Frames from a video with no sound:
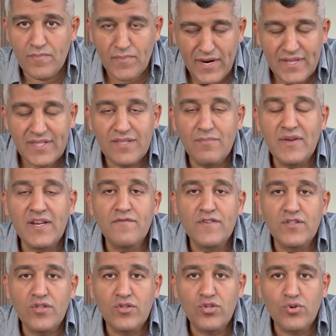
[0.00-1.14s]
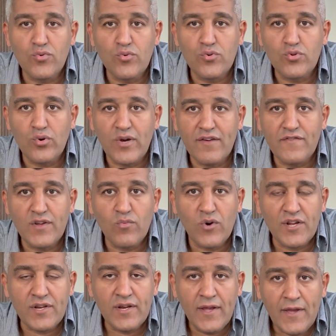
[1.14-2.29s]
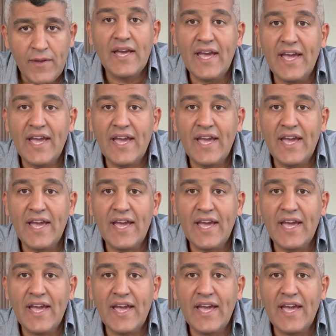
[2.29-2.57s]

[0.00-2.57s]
spread the benefit to everyone,